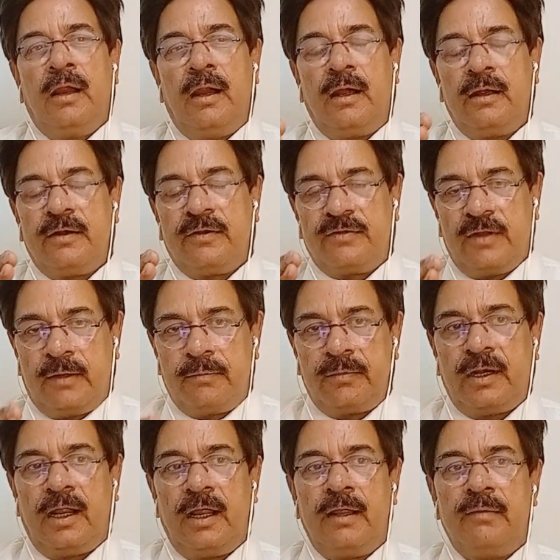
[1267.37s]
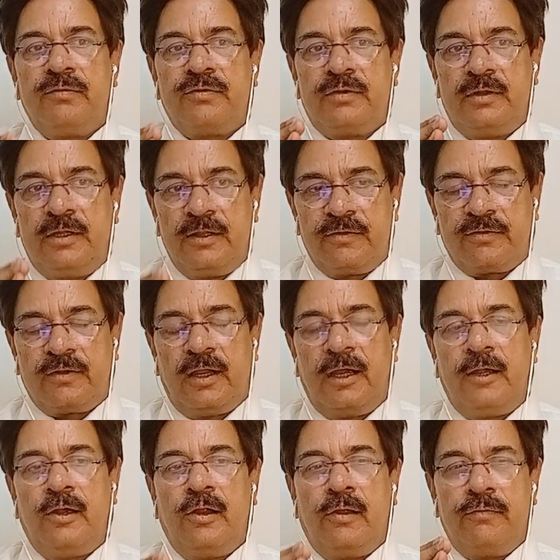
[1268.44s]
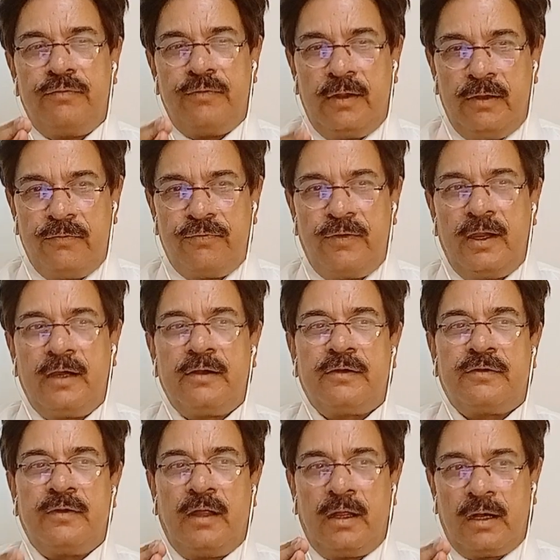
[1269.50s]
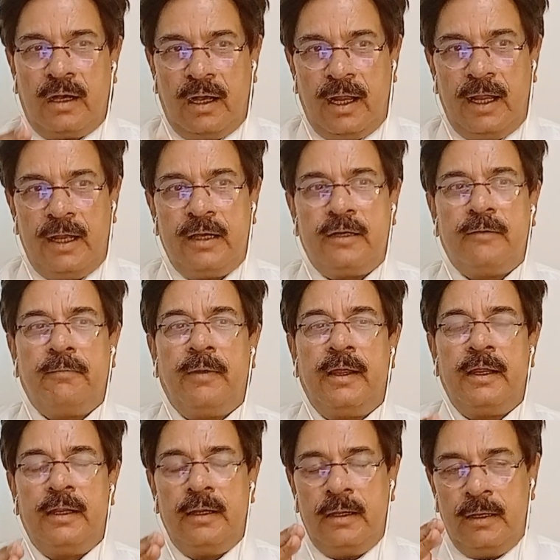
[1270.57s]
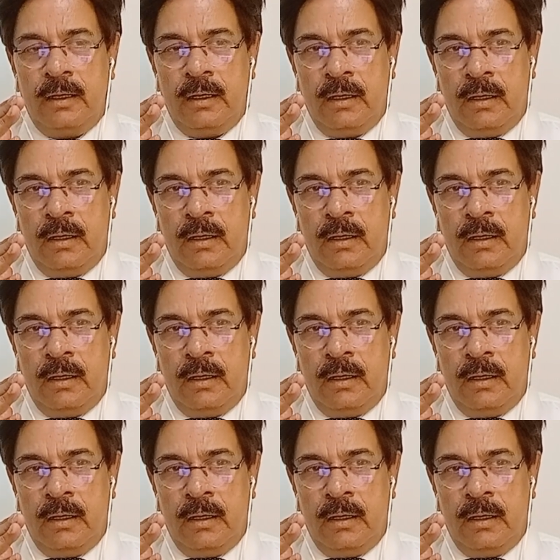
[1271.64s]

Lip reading: and sometimes this kind of effects are liked by